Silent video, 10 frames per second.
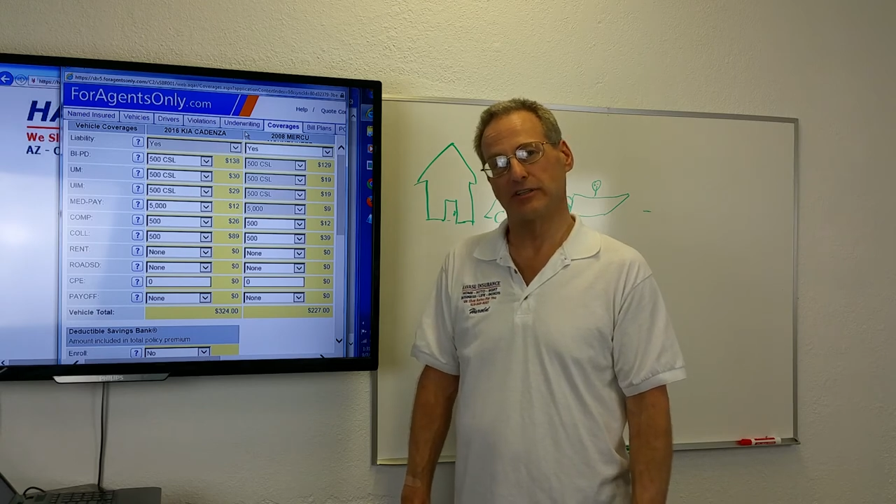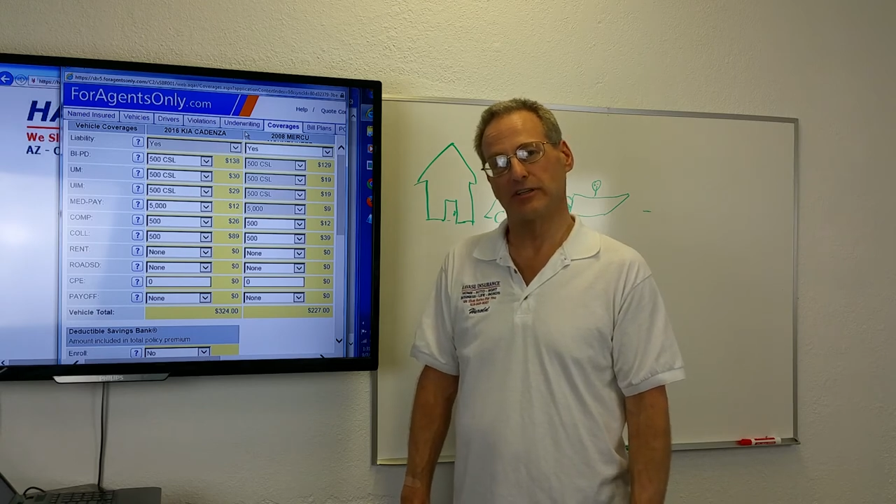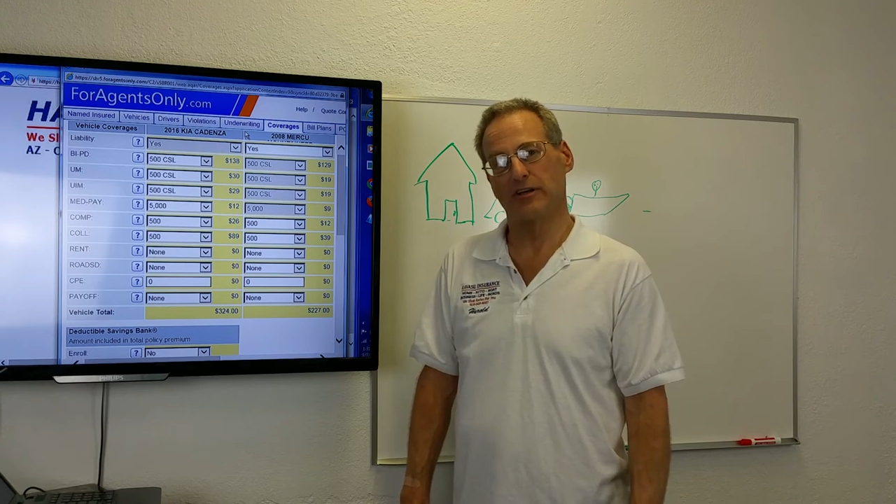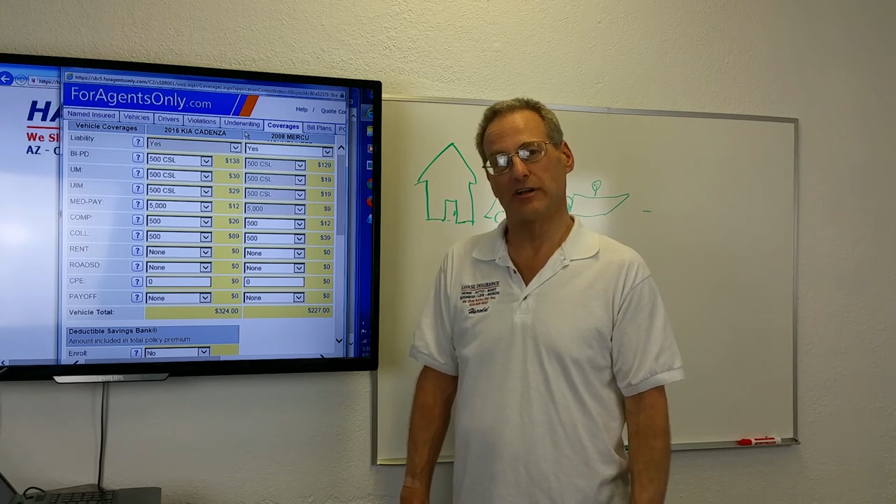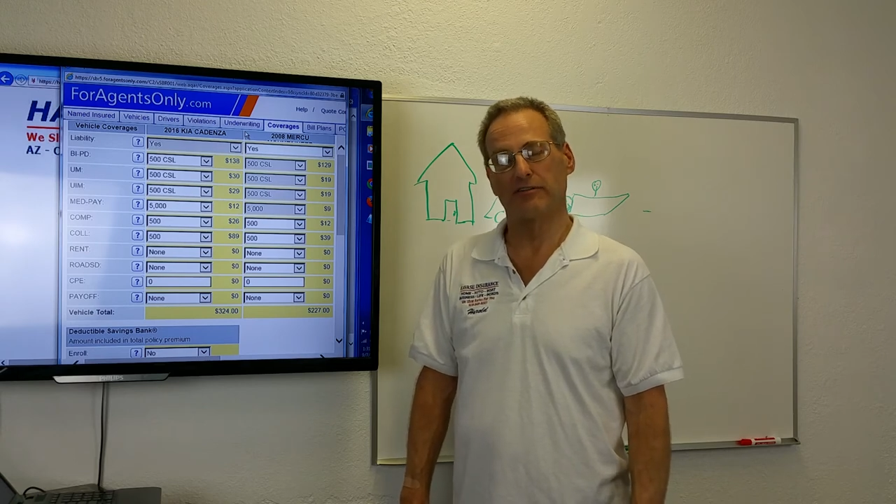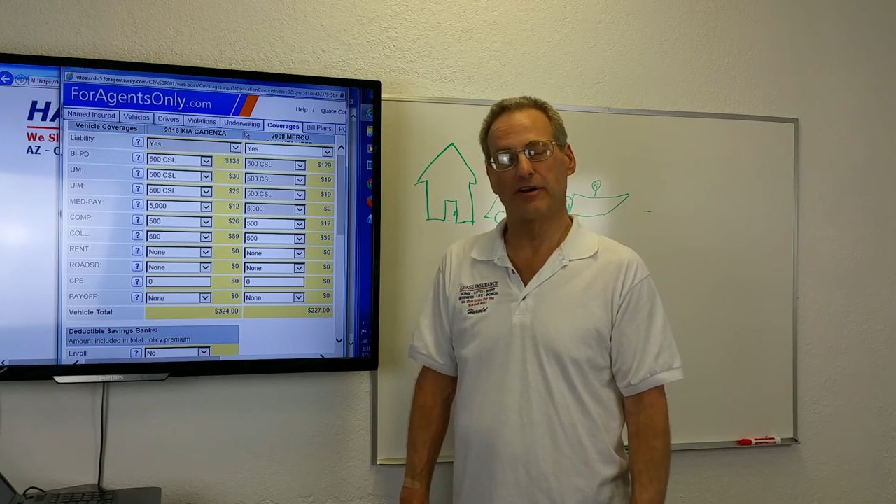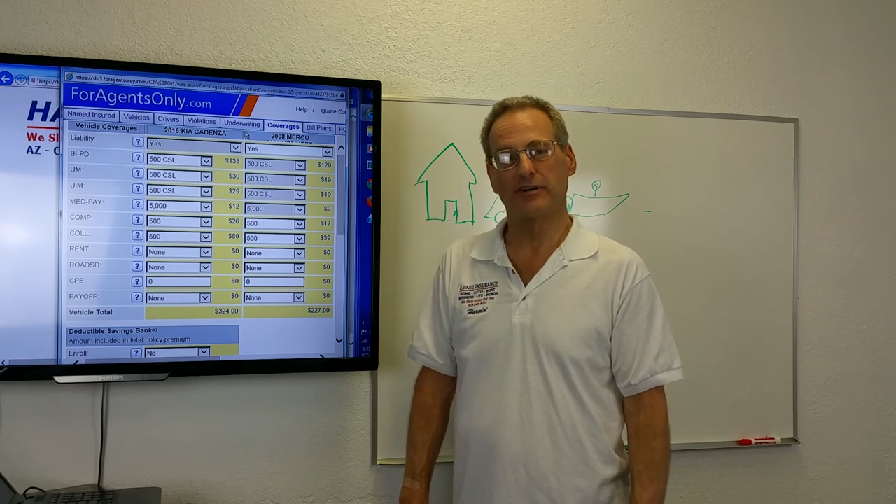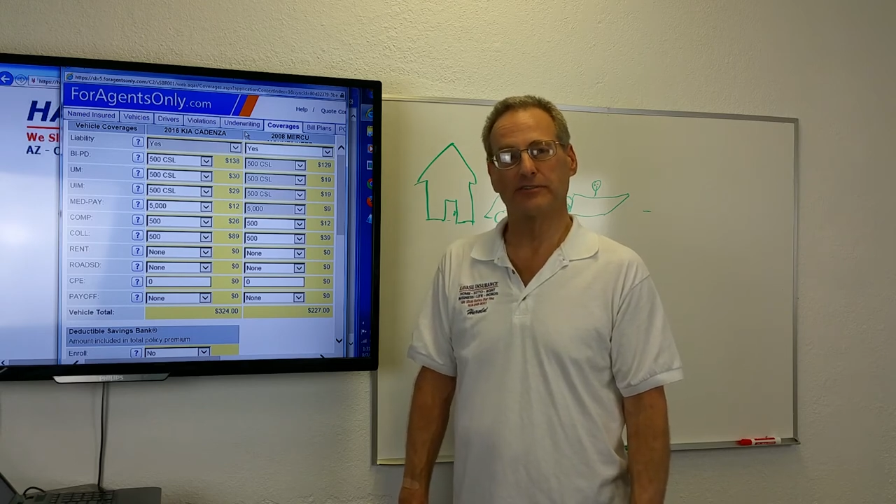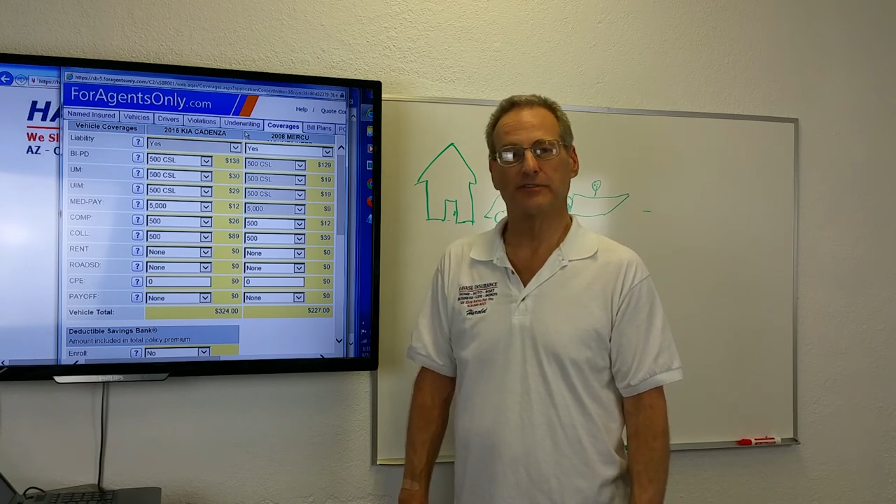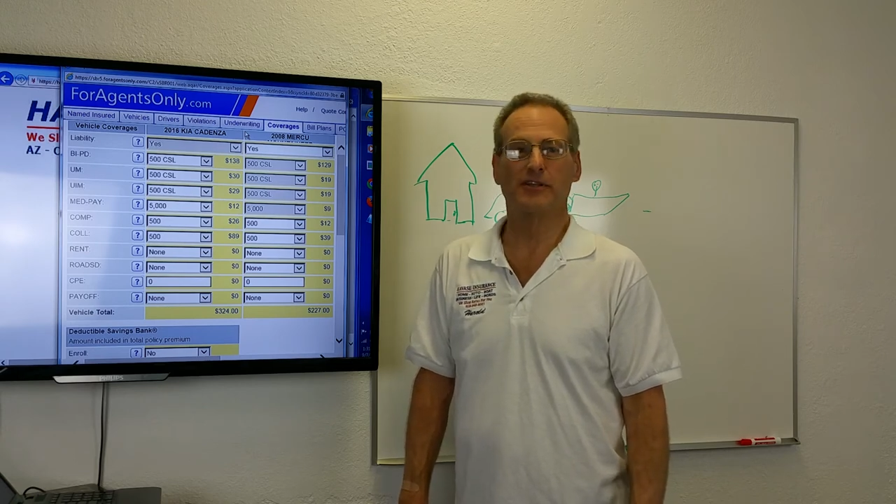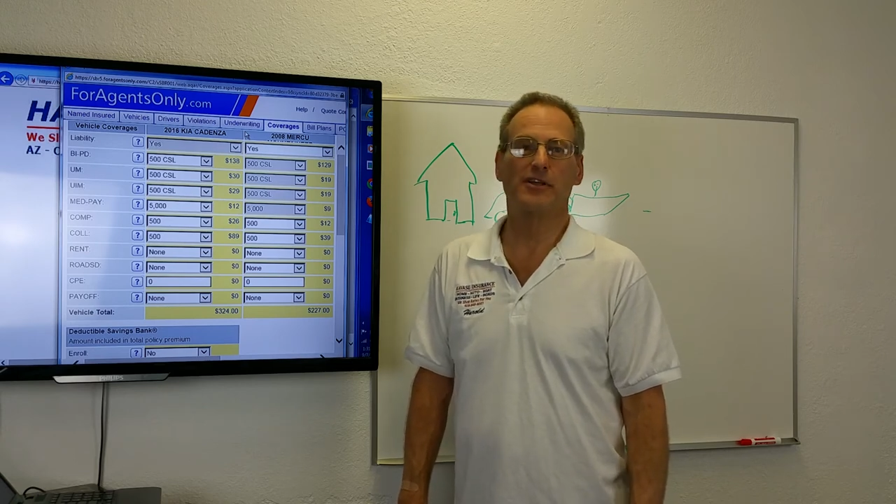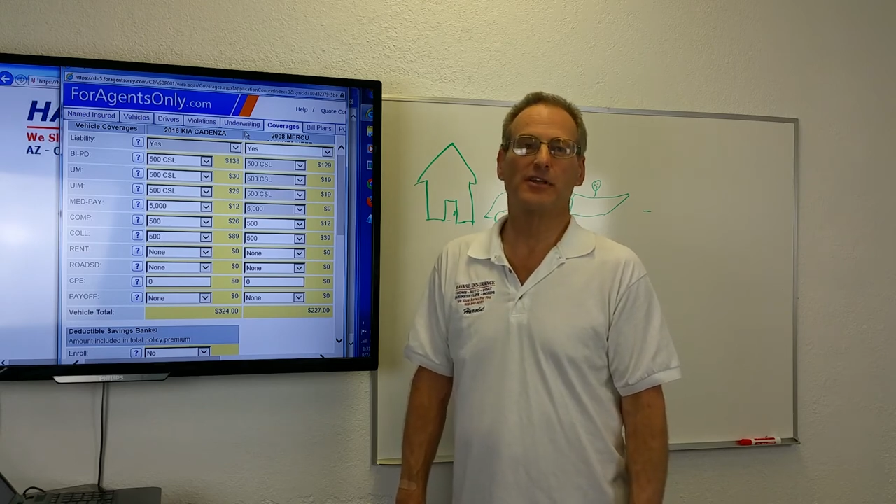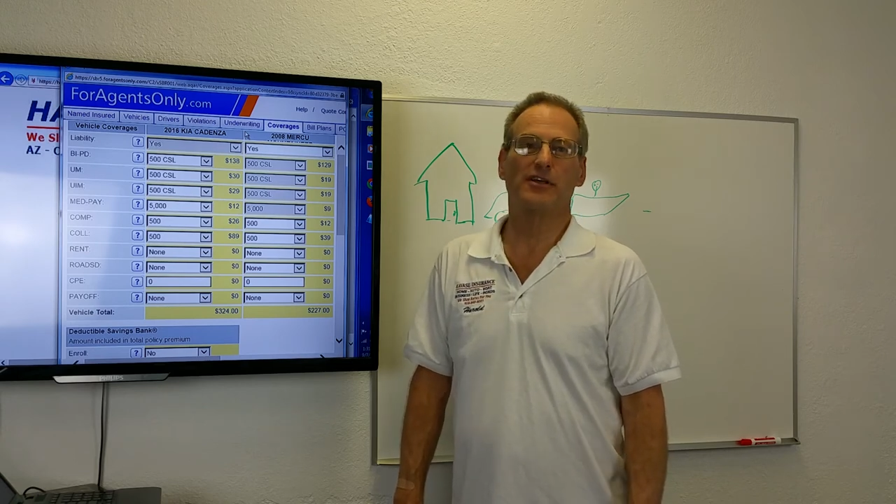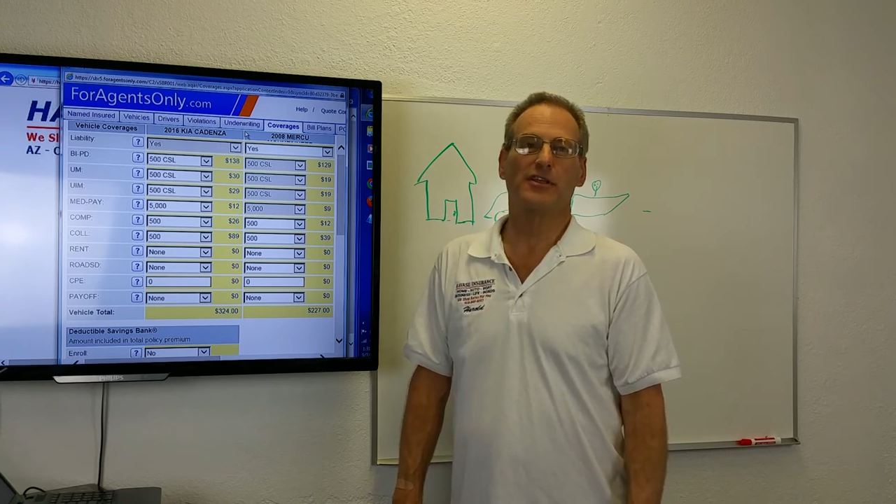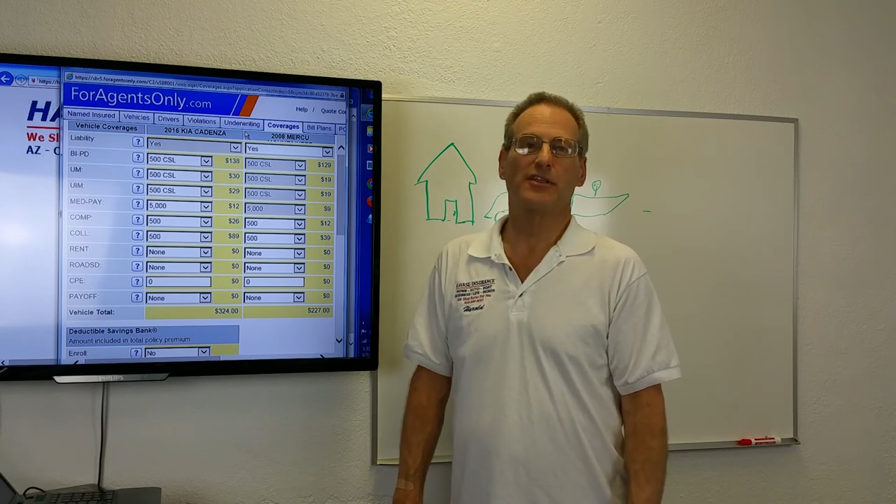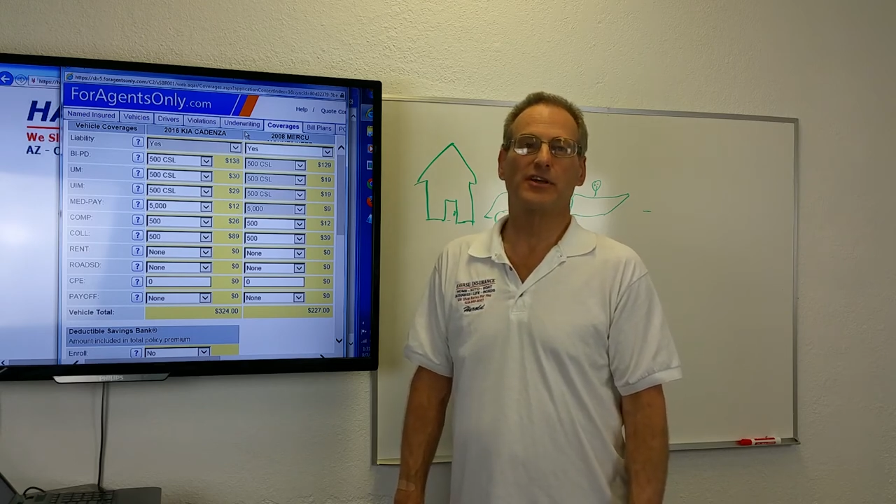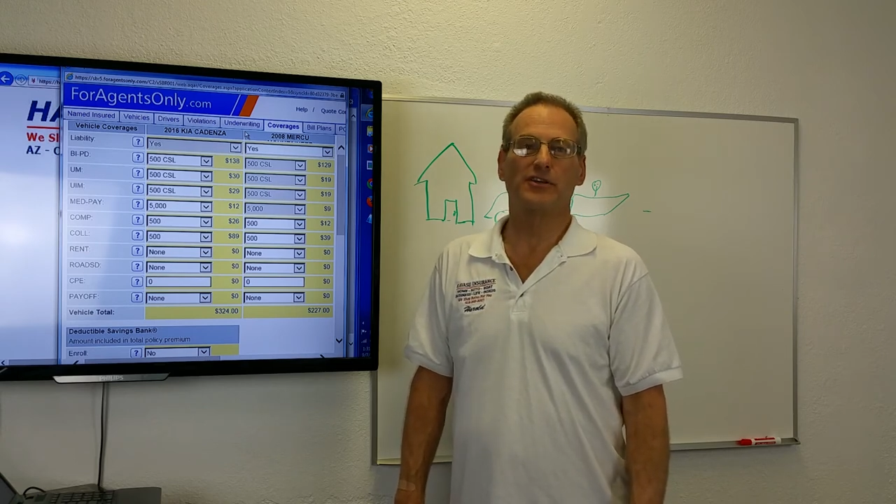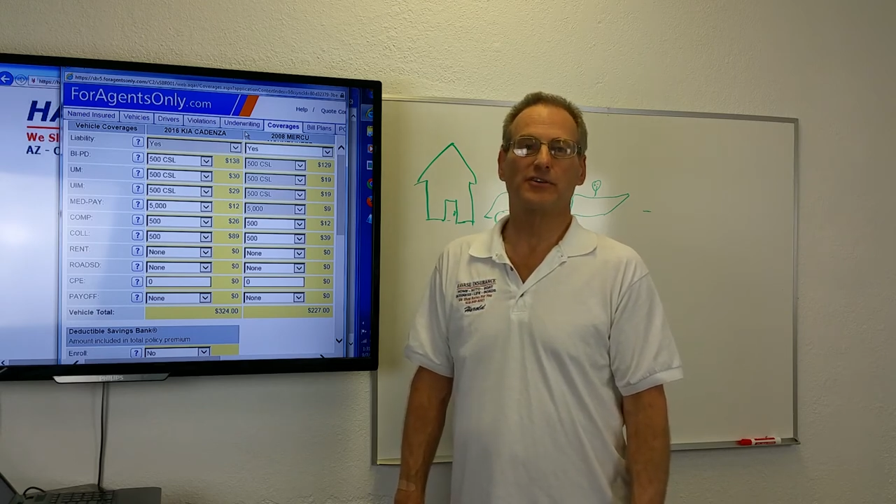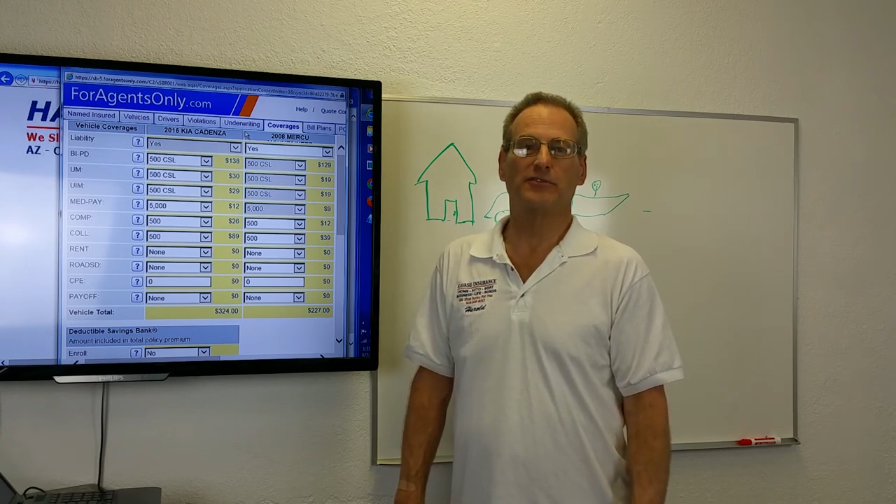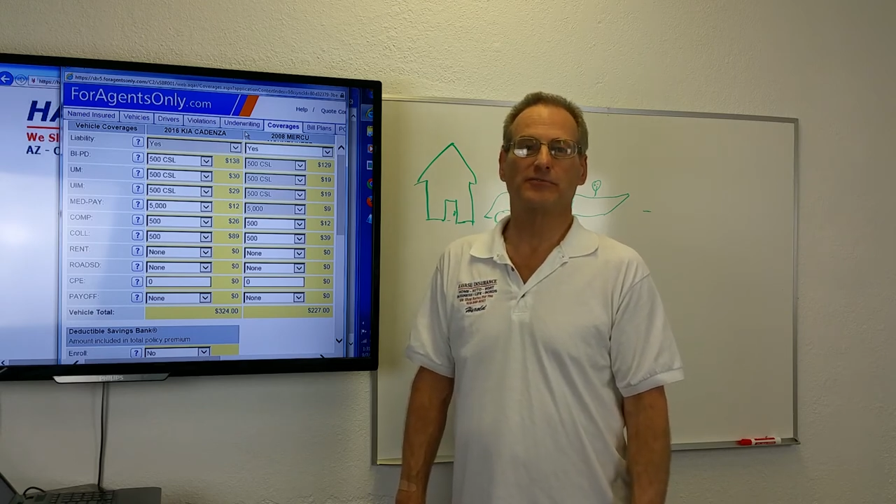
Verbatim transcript: and Colorado. Thank you.